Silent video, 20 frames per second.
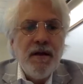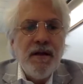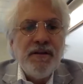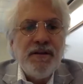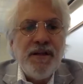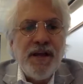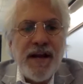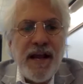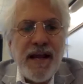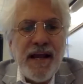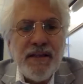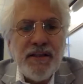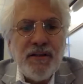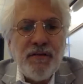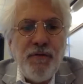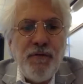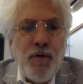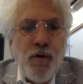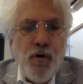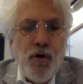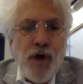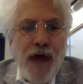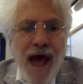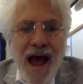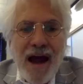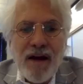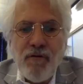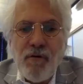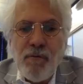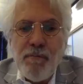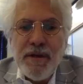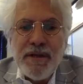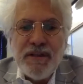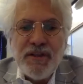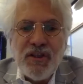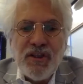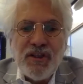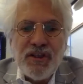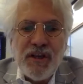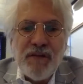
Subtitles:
Today's food, agribusiness,